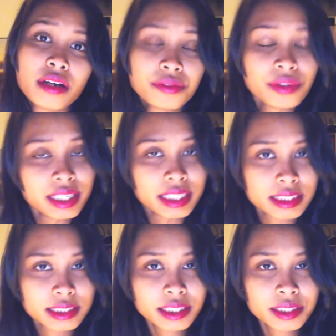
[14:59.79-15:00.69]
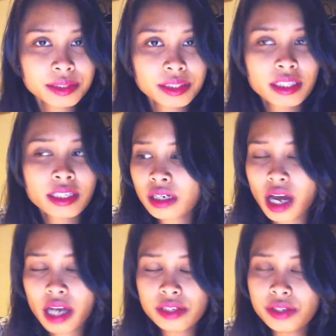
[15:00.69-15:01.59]
unrealistic.
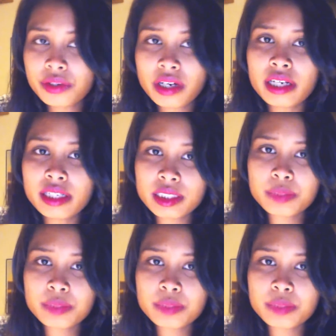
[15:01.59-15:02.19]
You can't